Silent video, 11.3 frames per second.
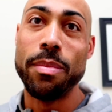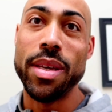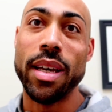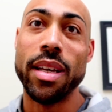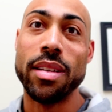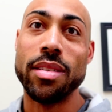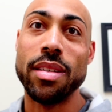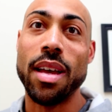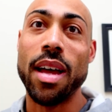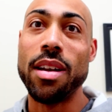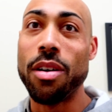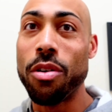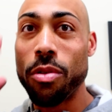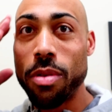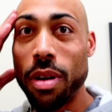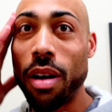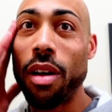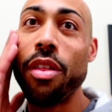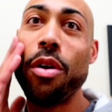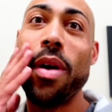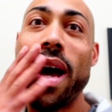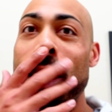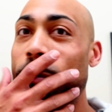because I know
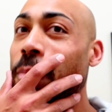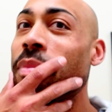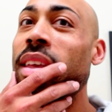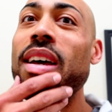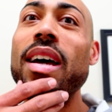although I am